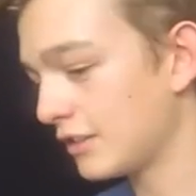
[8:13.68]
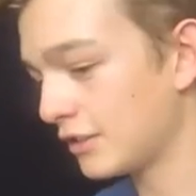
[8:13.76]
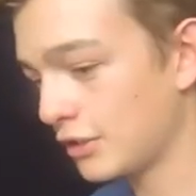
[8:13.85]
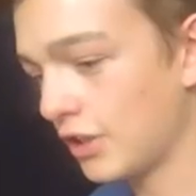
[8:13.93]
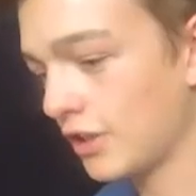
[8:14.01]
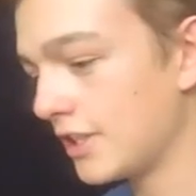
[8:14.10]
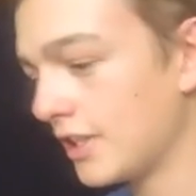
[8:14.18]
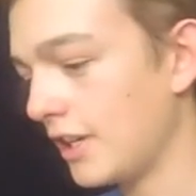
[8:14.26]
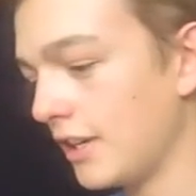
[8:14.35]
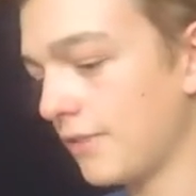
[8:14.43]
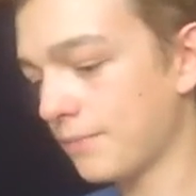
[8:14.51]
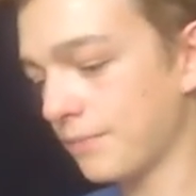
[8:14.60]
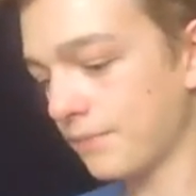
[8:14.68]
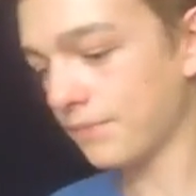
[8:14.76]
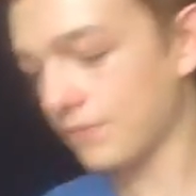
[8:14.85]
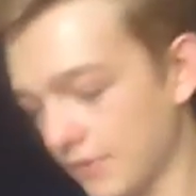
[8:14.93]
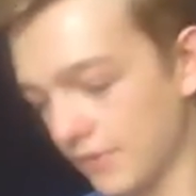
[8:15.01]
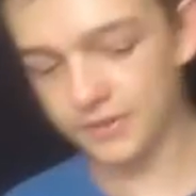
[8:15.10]
Totally. Right,
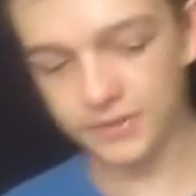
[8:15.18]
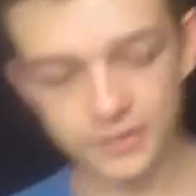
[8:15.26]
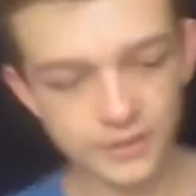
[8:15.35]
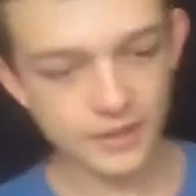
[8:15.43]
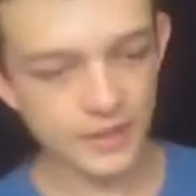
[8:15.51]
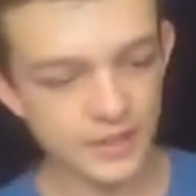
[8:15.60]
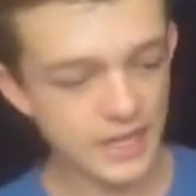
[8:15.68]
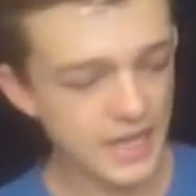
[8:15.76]
what else do you have here?